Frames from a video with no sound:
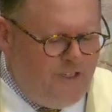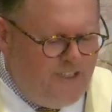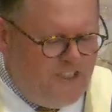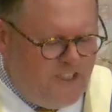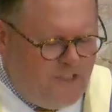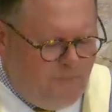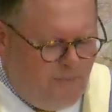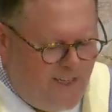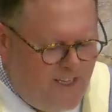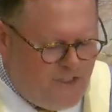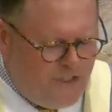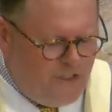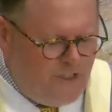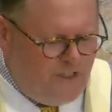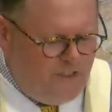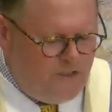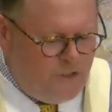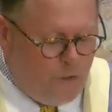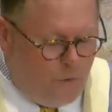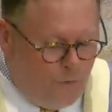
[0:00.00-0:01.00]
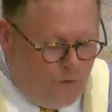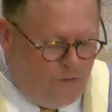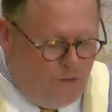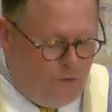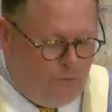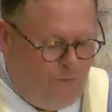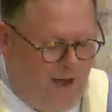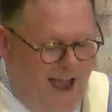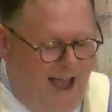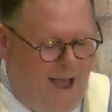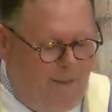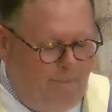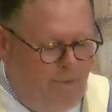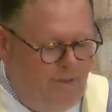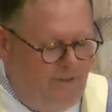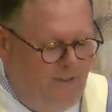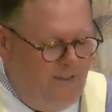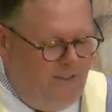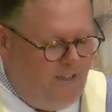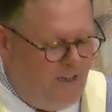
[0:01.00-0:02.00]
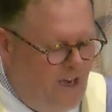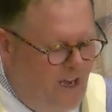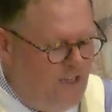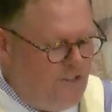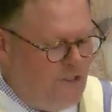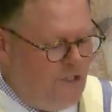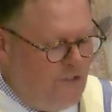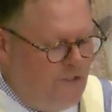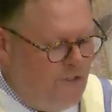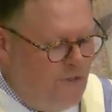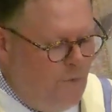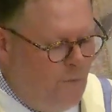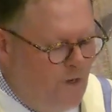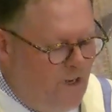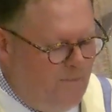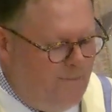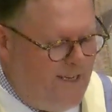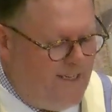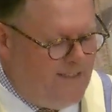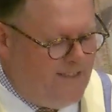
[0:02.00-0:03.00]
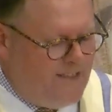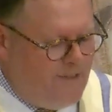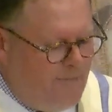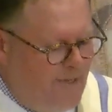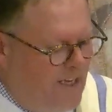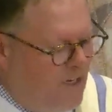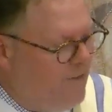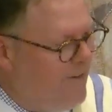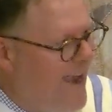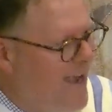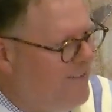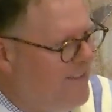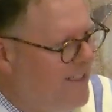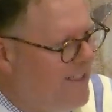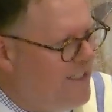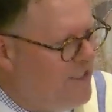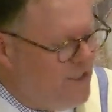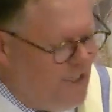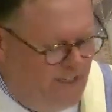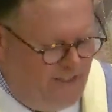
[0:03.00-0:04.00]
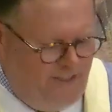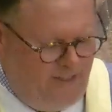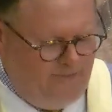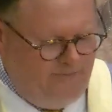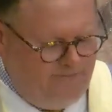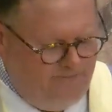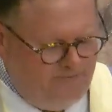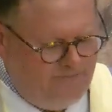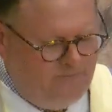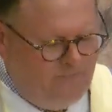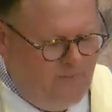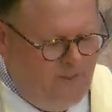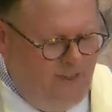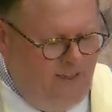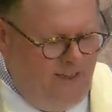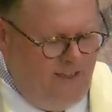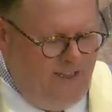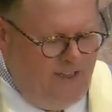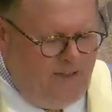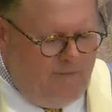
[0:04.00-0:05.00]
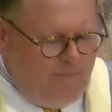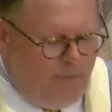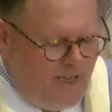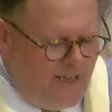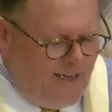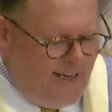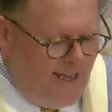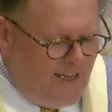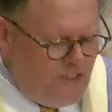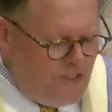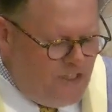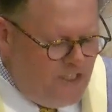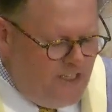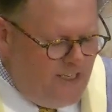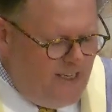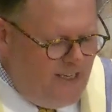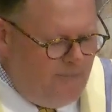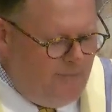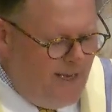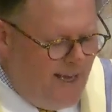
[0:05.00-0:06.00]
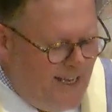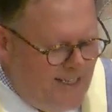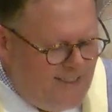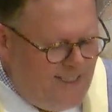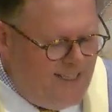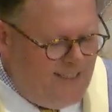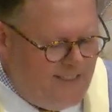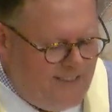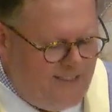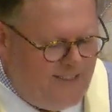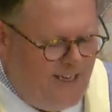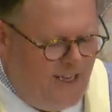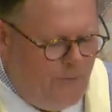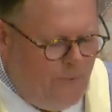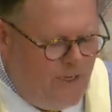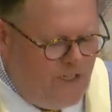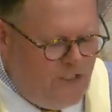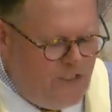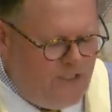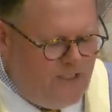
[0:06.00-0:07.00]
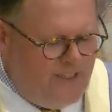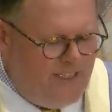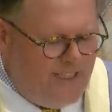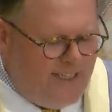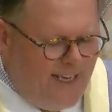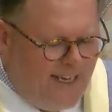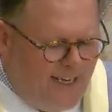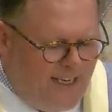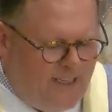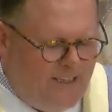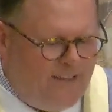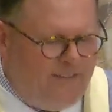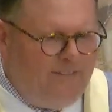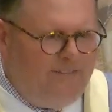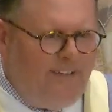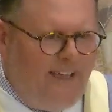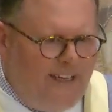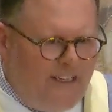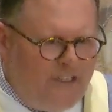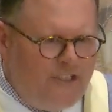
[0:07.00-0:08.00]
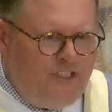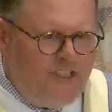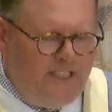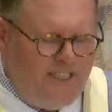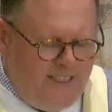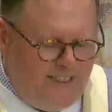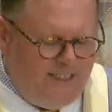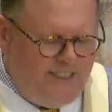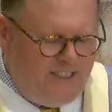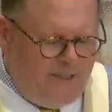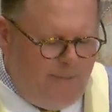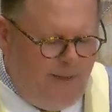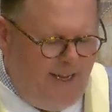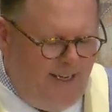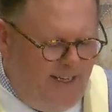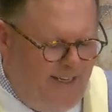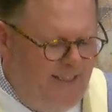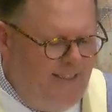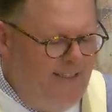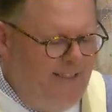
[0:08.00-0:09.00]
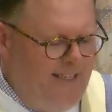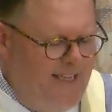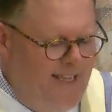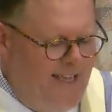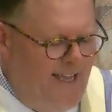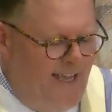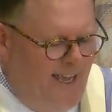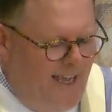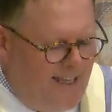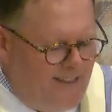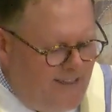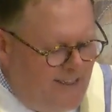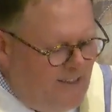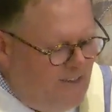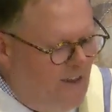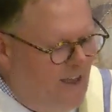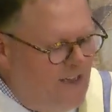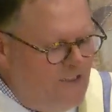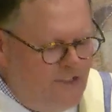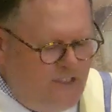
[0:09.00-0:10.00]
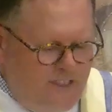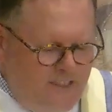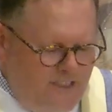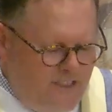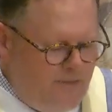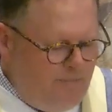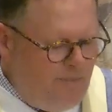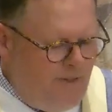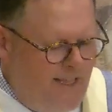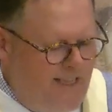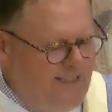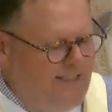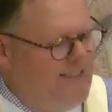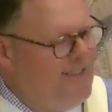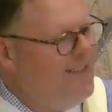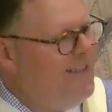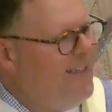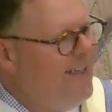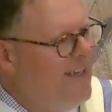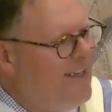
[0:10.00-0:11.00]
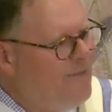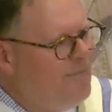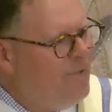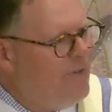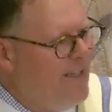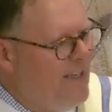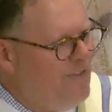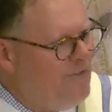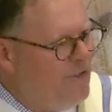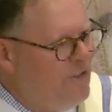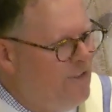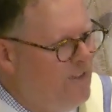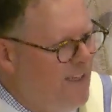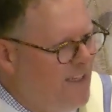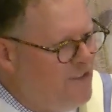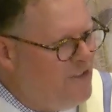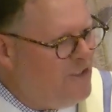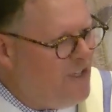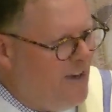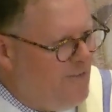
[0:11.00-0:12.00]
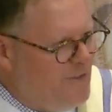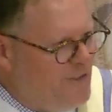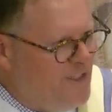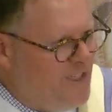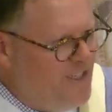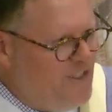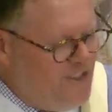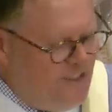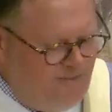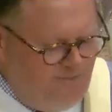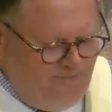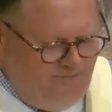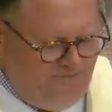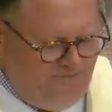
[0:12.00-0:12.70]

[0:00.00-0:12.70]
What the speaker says: displeasure toward the wrap caused her new workmates to peek around at each other. But as she began to eat the sandwich, the negative energy dissipated, and they launched into pleasant and playful lunch conversation.